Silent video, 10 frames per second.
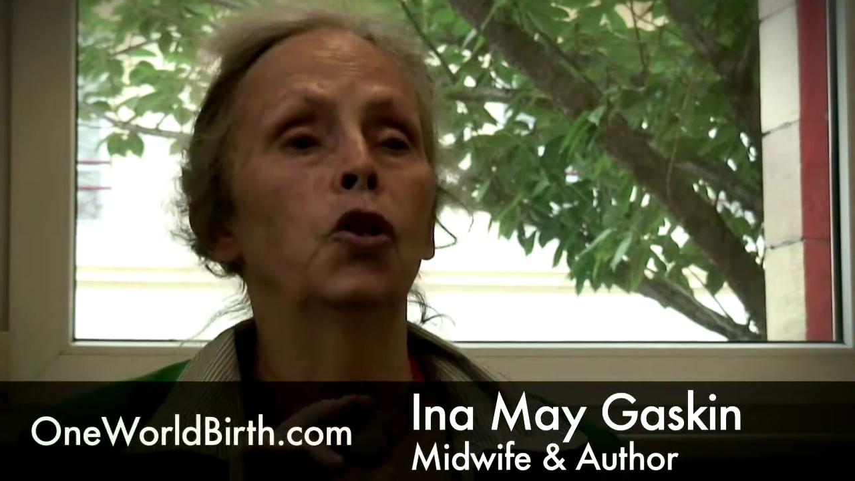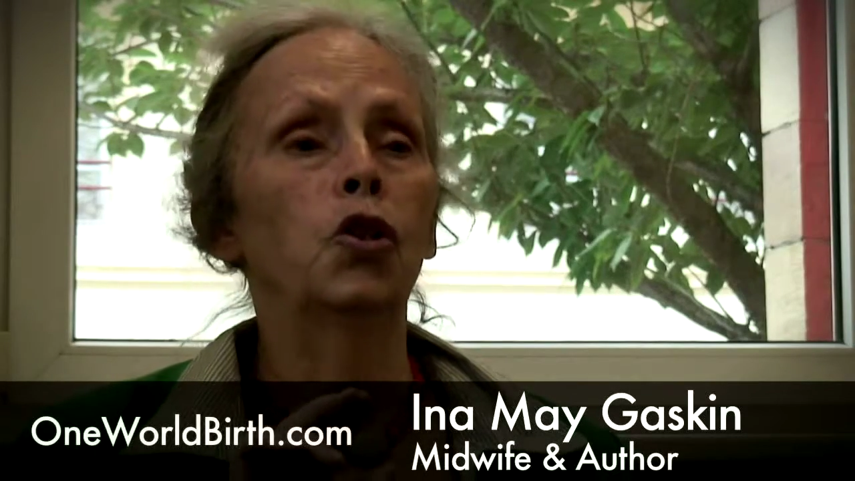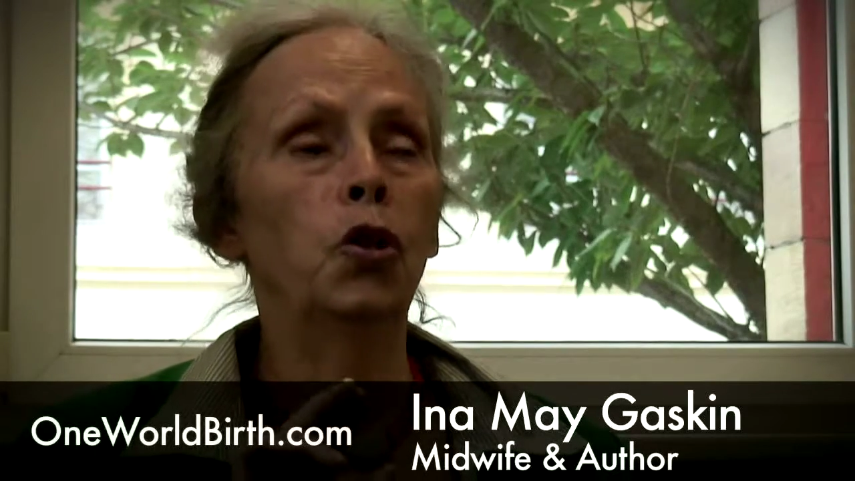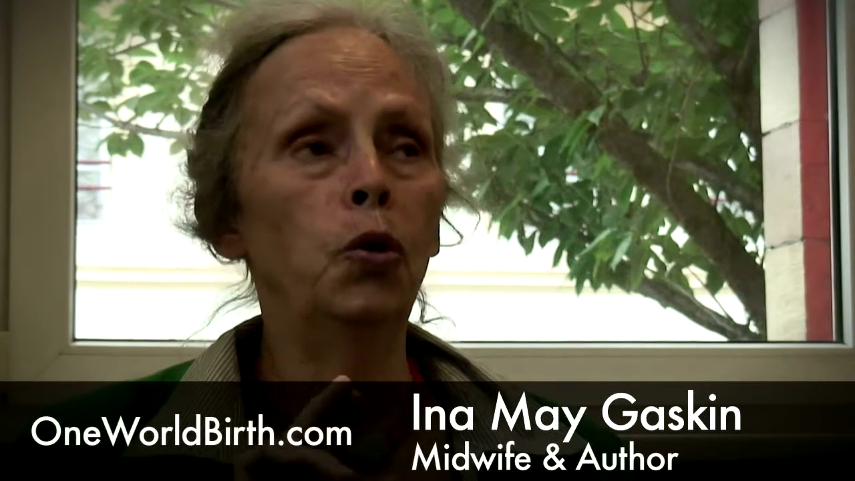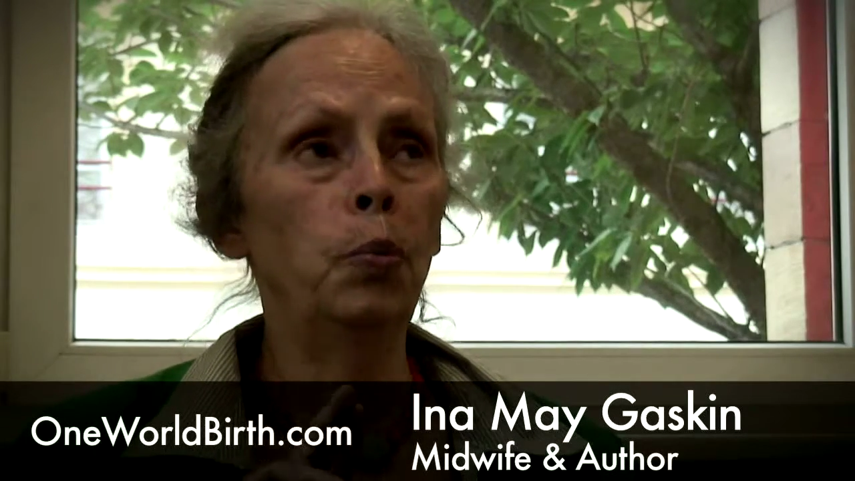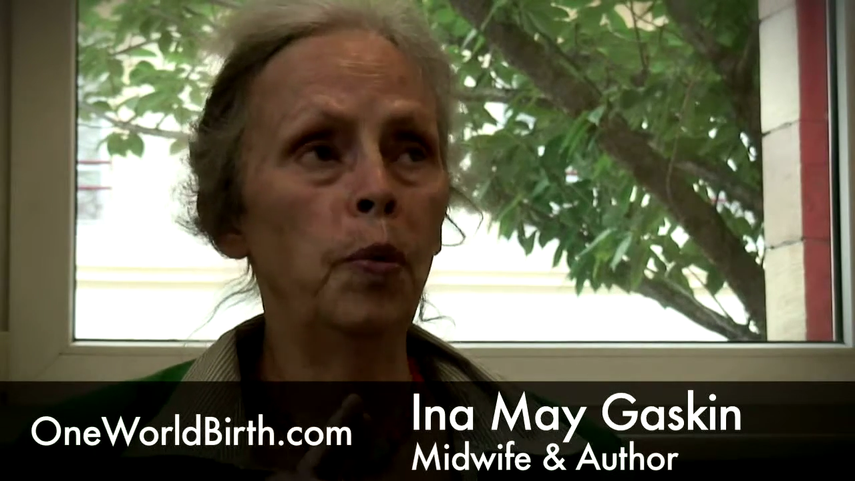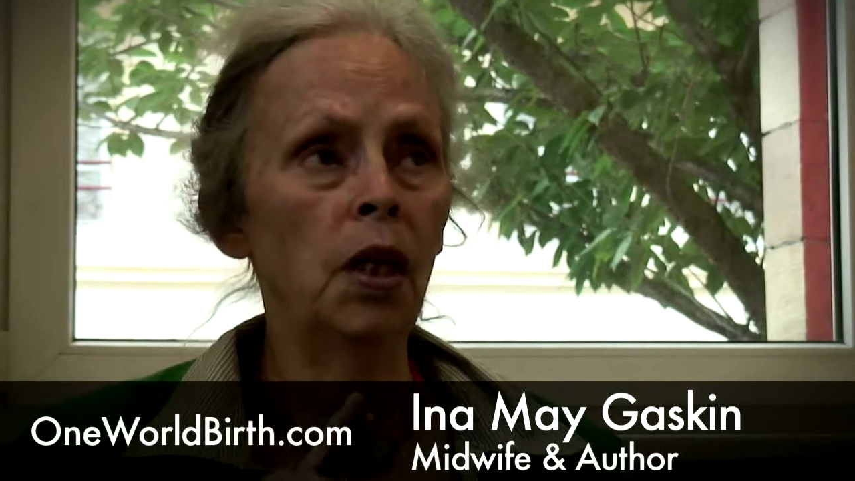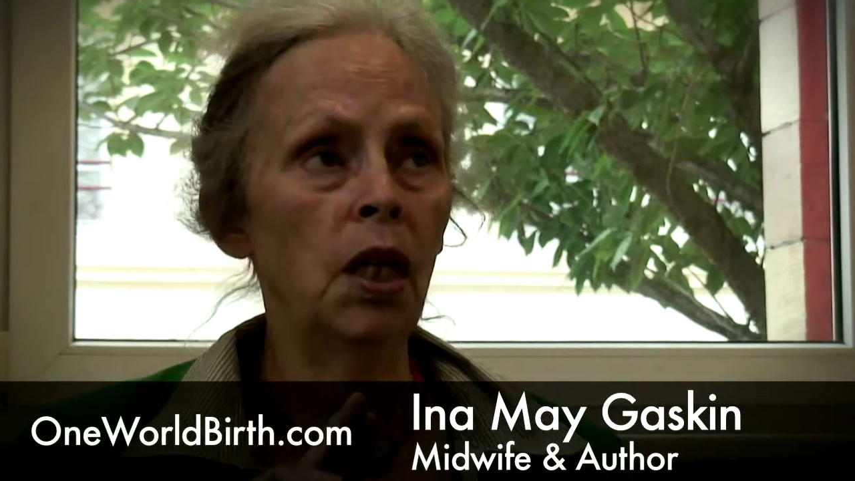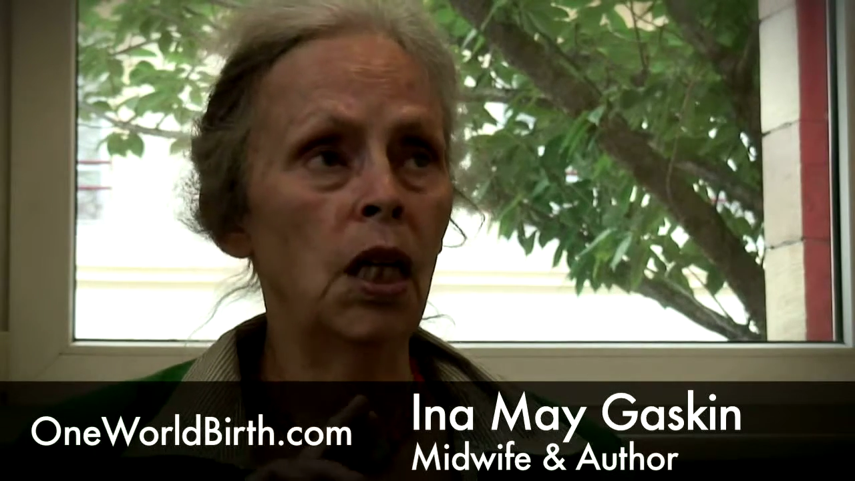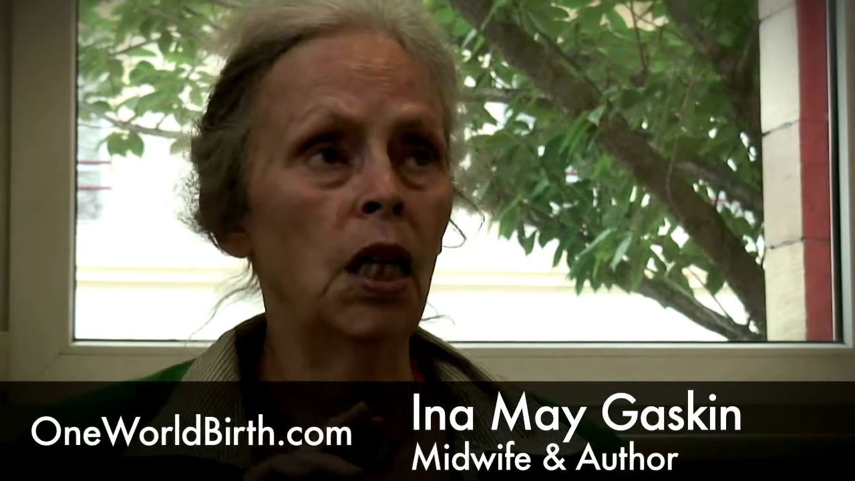too
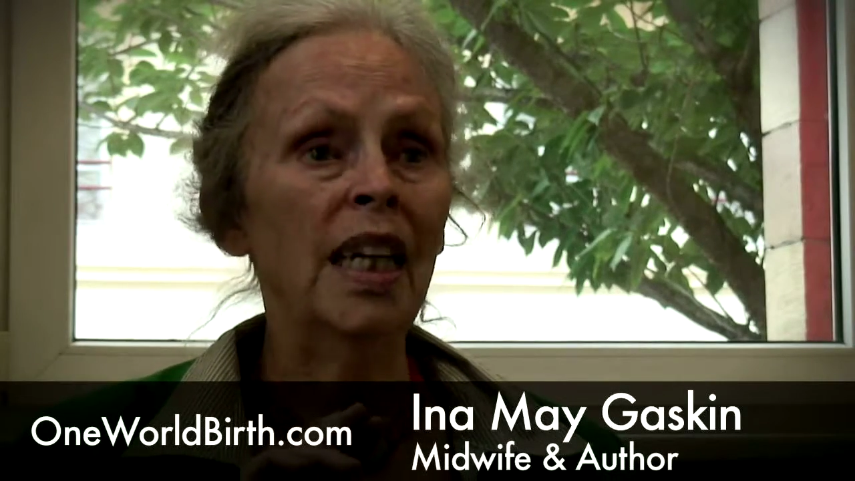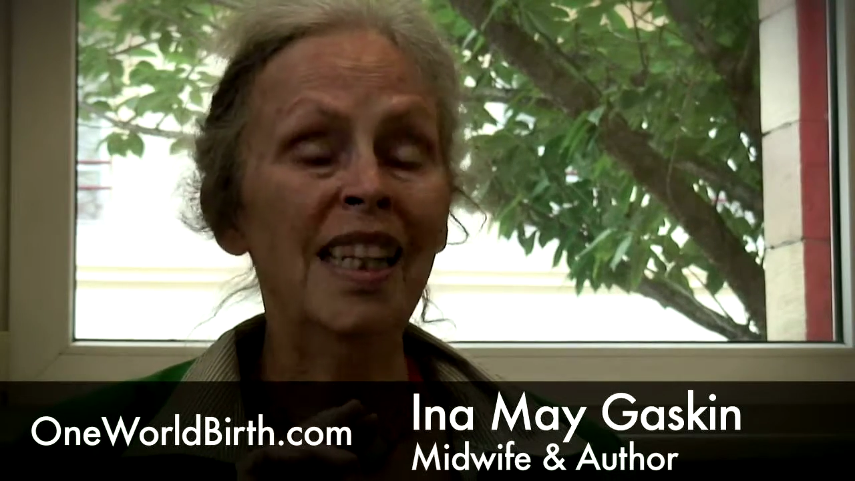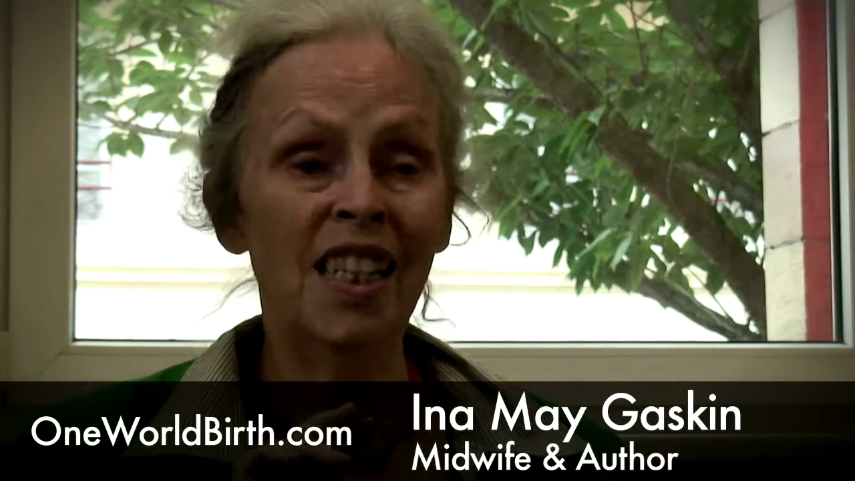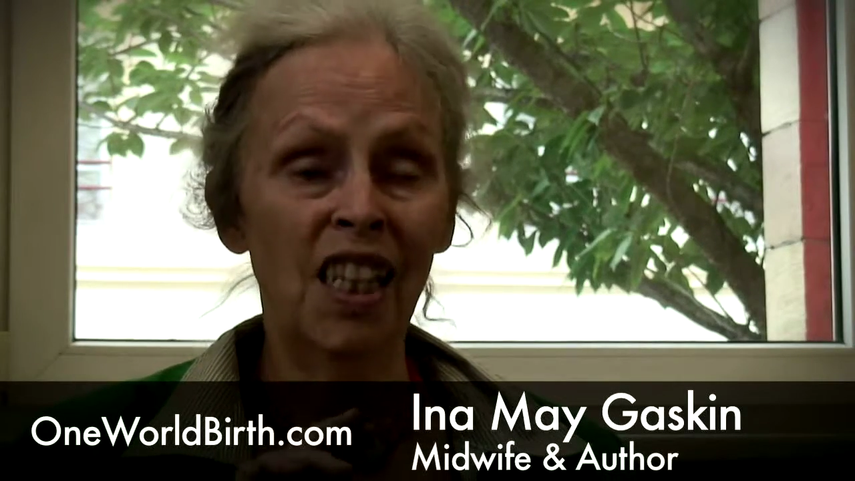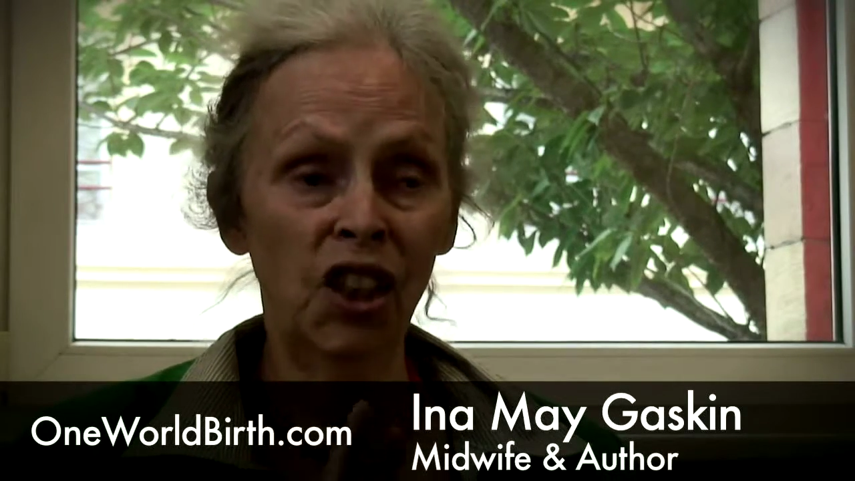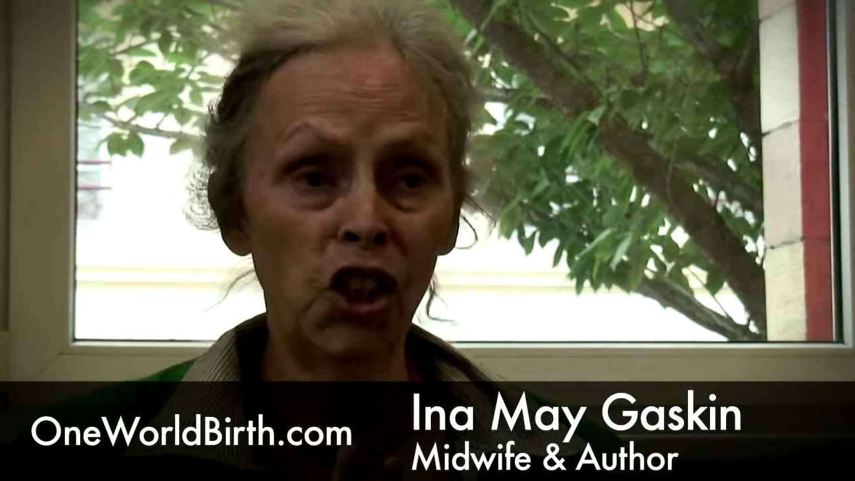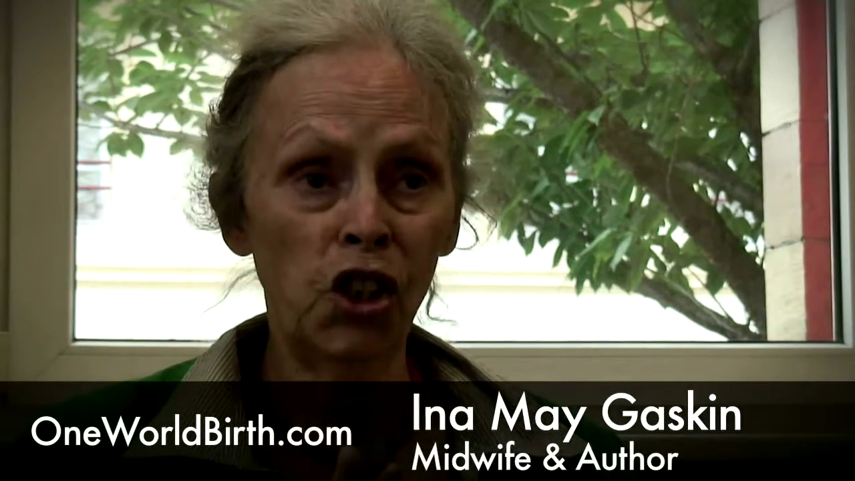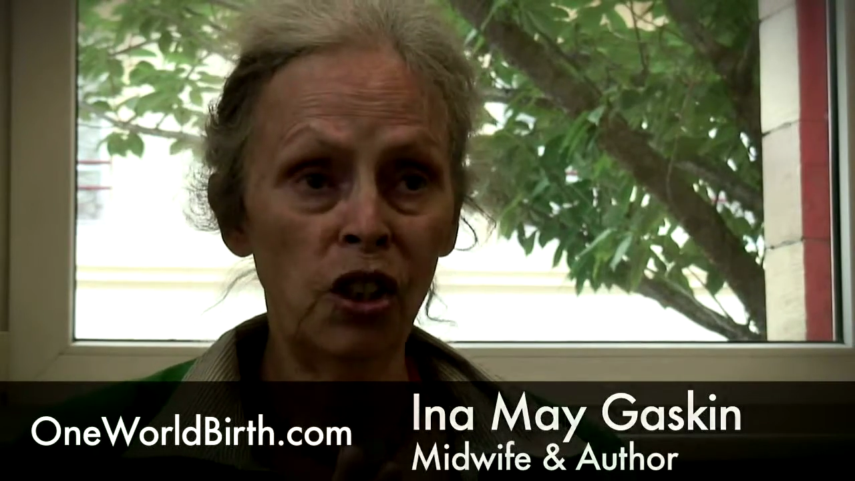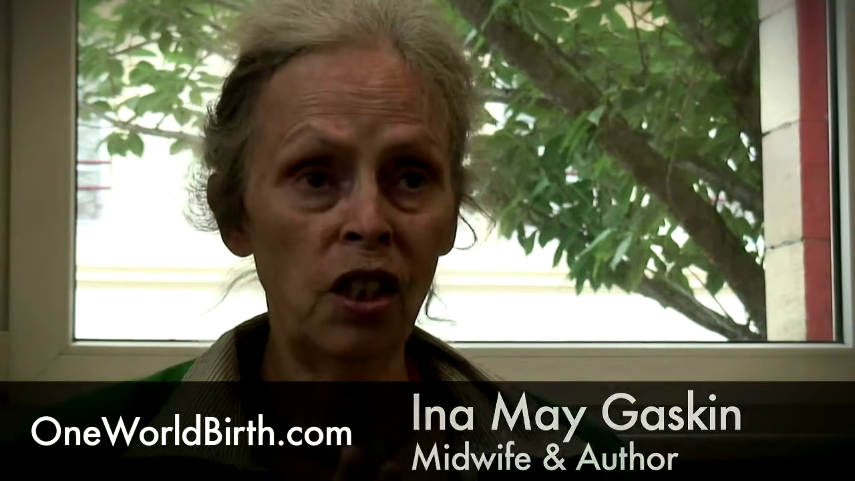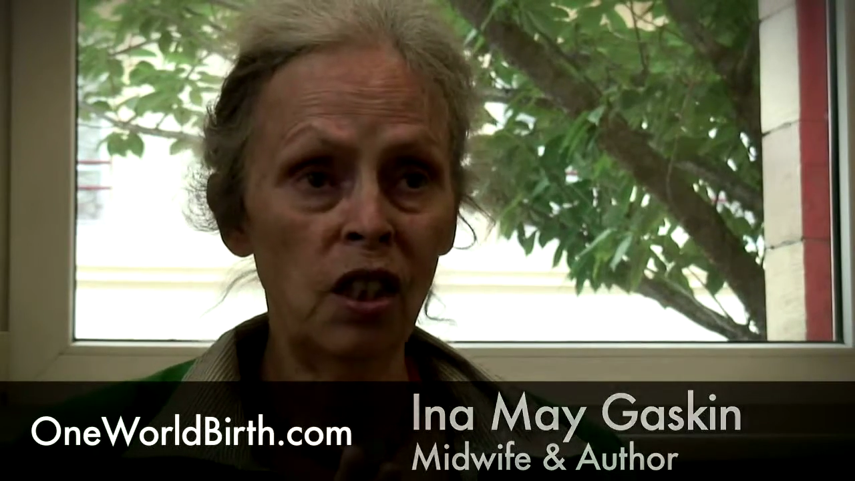many
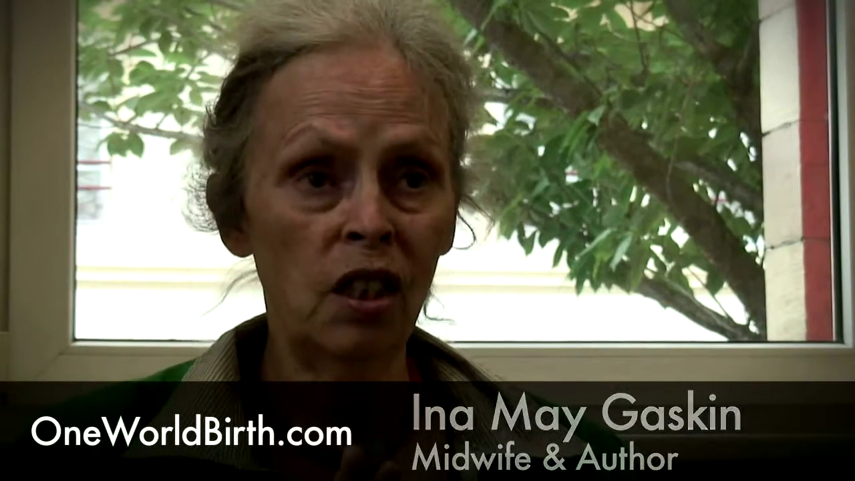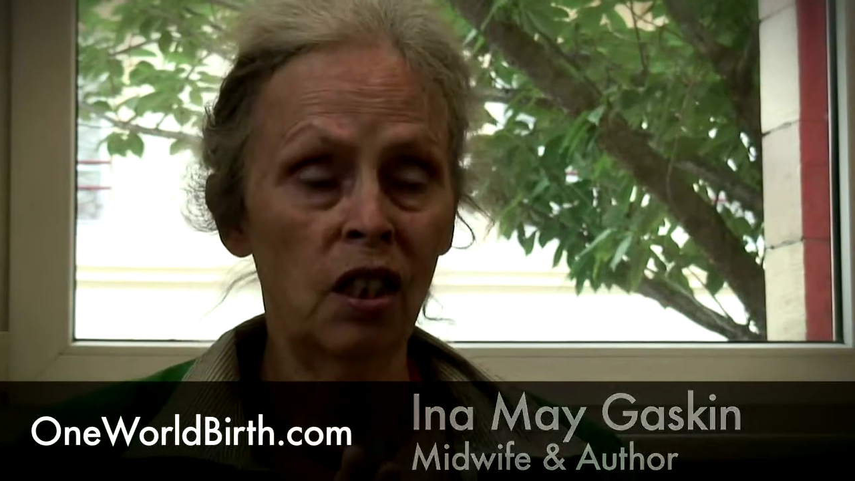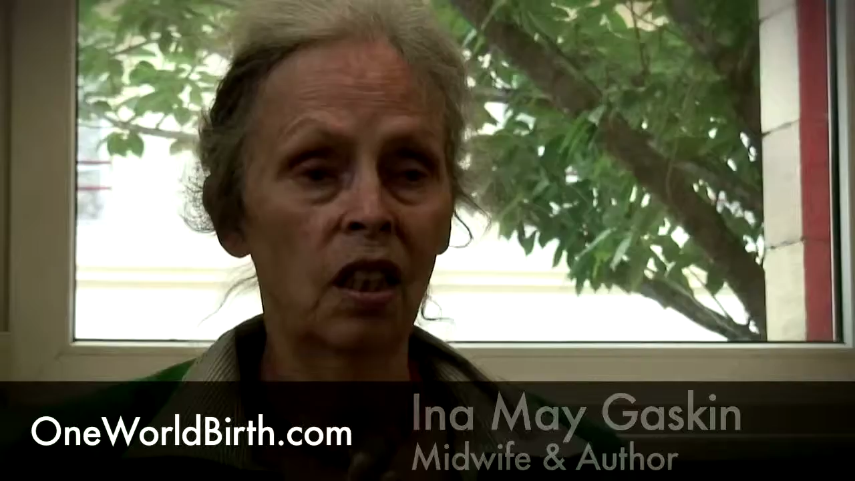inductions.